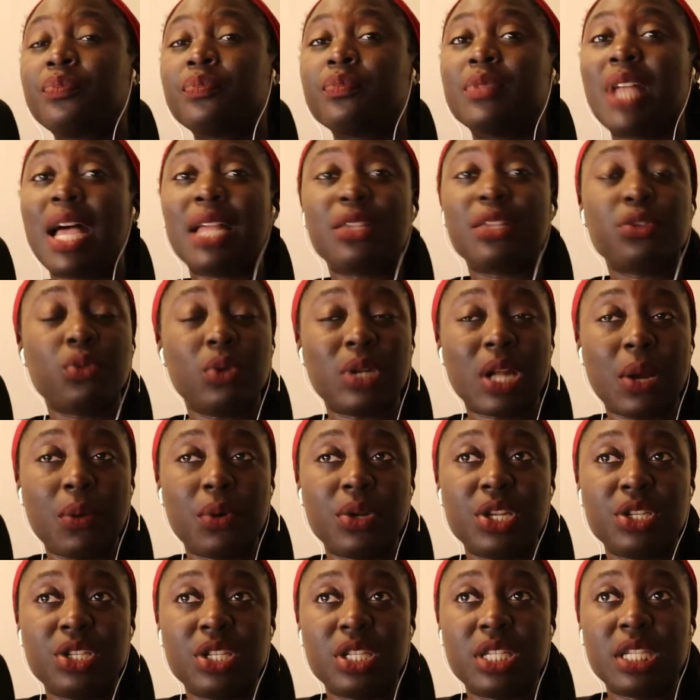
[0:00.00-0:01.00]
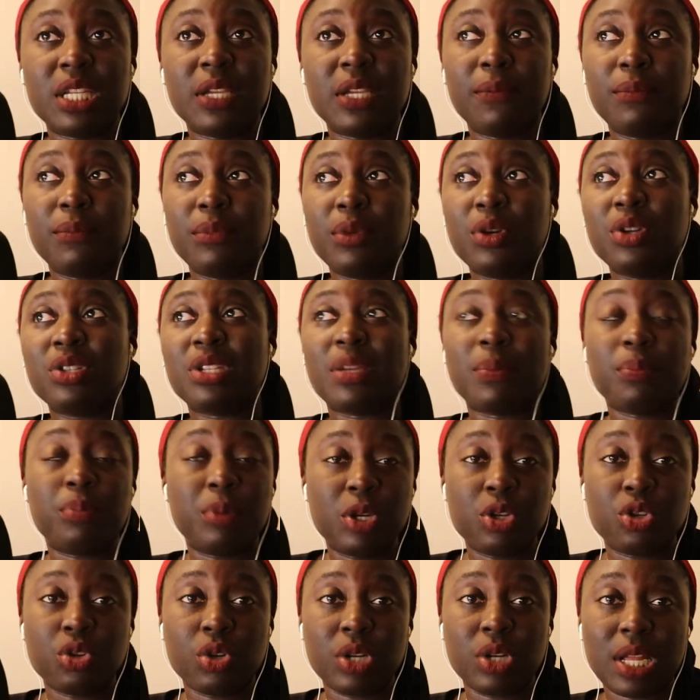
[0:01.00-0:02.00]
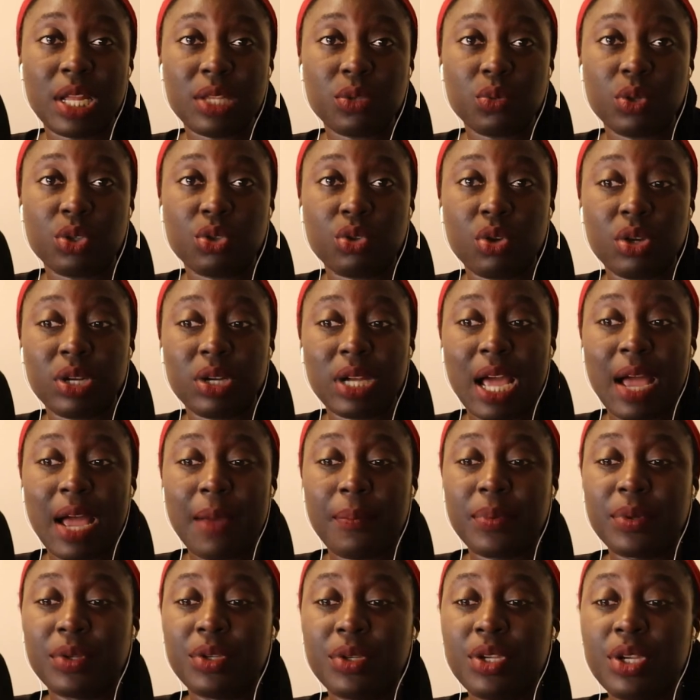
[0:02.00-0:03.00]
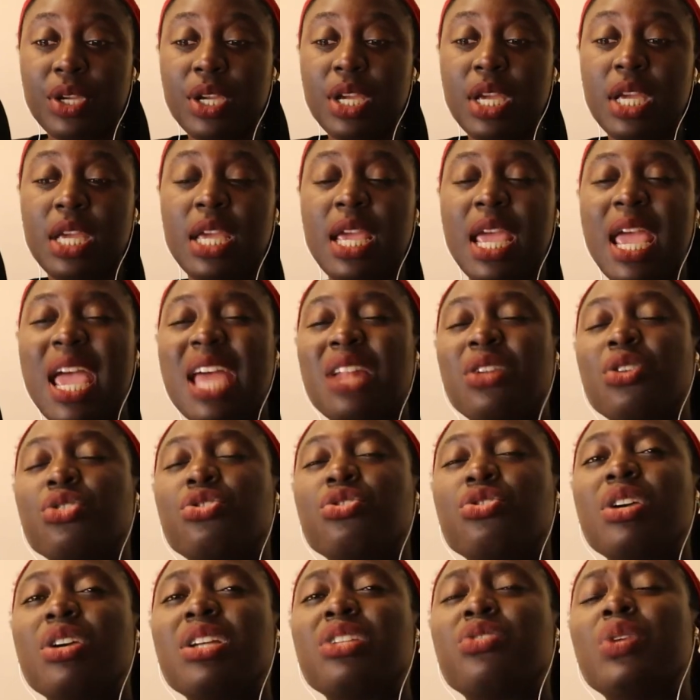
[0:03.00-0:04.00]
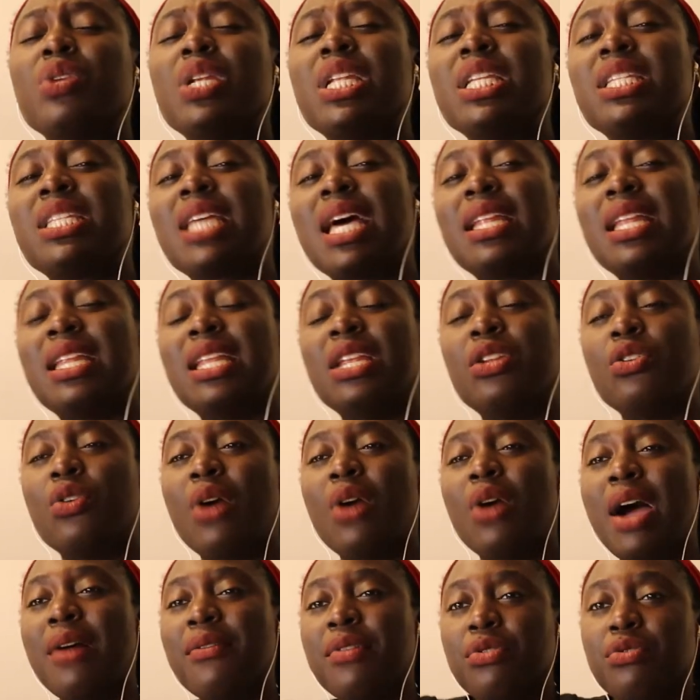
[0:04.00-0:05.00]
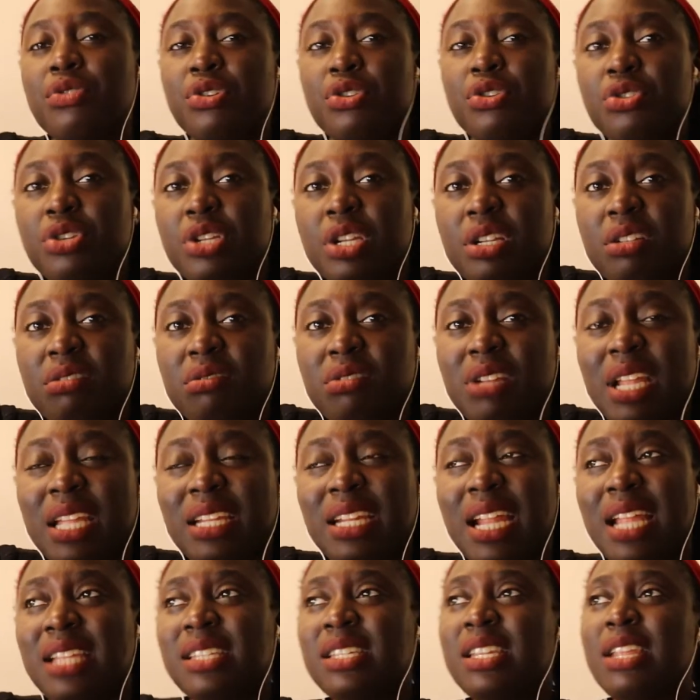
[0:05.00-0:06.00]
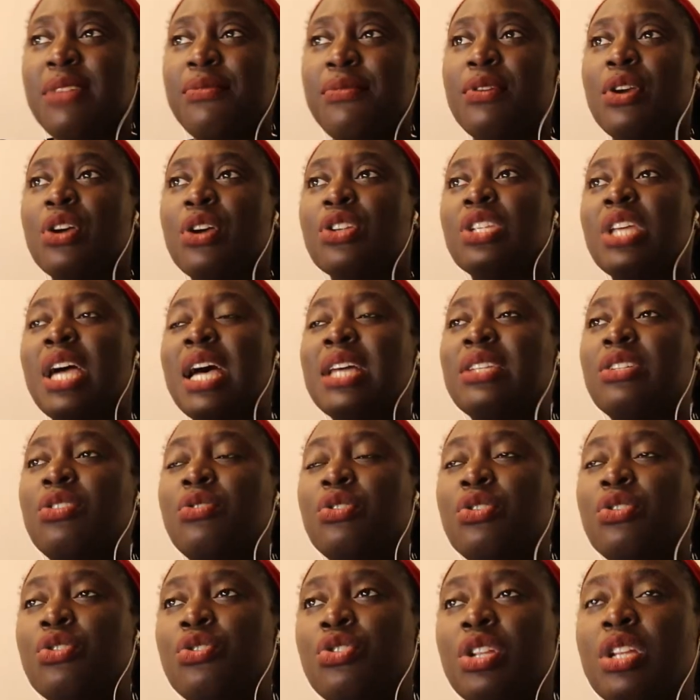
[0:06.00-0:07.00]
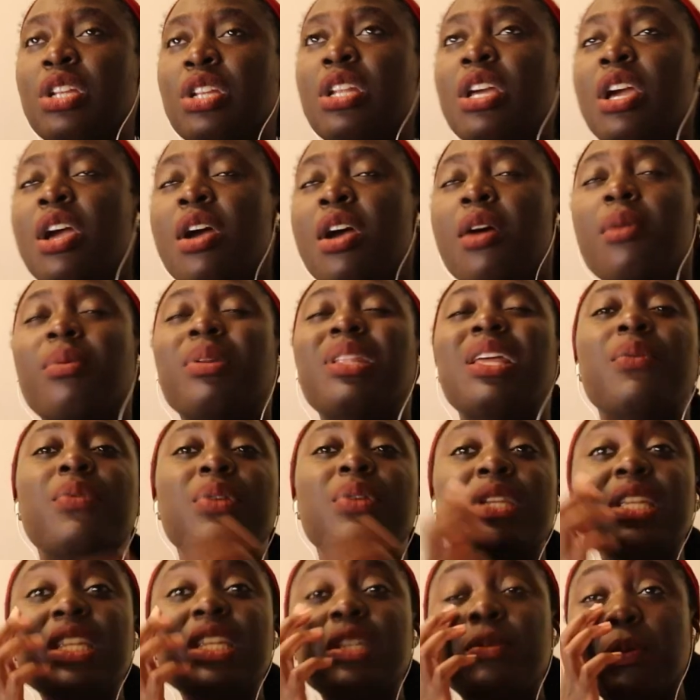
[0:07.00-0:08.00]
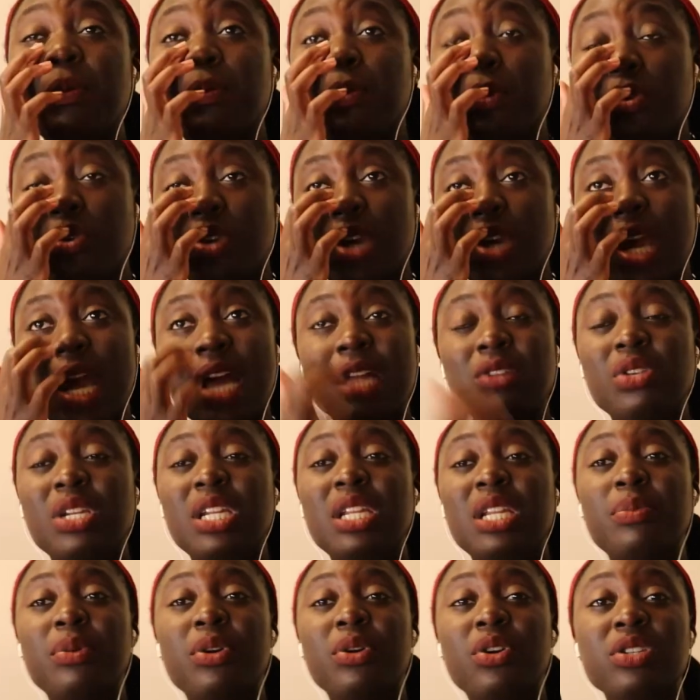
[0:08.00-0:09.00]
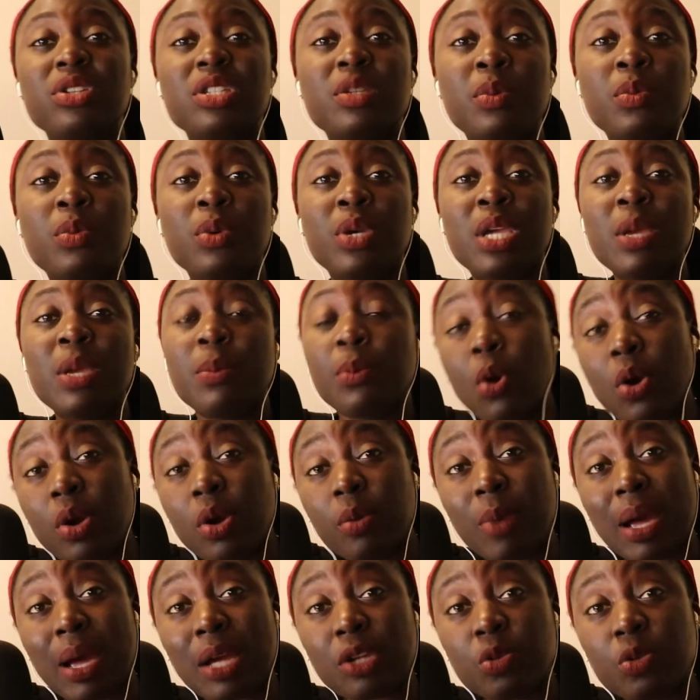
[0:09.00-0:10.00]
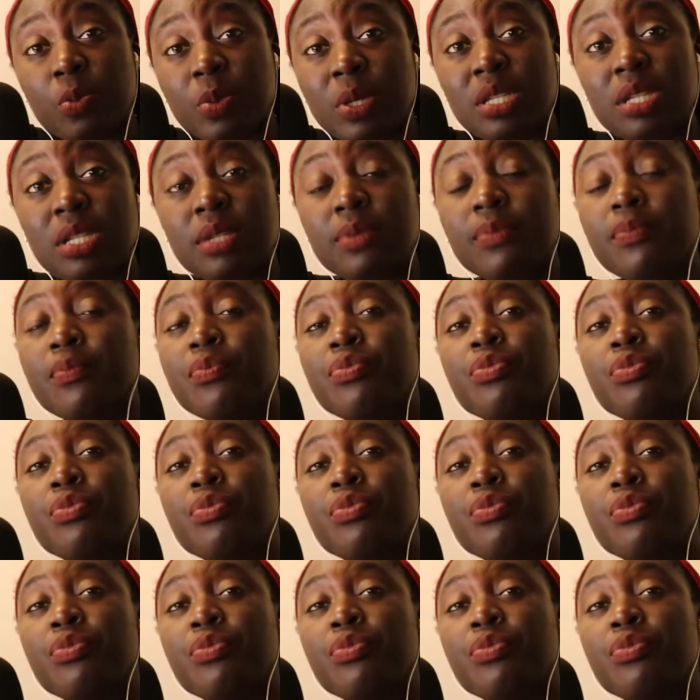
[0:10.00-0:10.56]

That's what I wanted to see. Because I'm pretty sure that's what's gonna happen. And also, it's really sad that they don't have a reunion. Like, 1984 has a reunion. But then with these people, you can't really. Because the people keep going back to prison.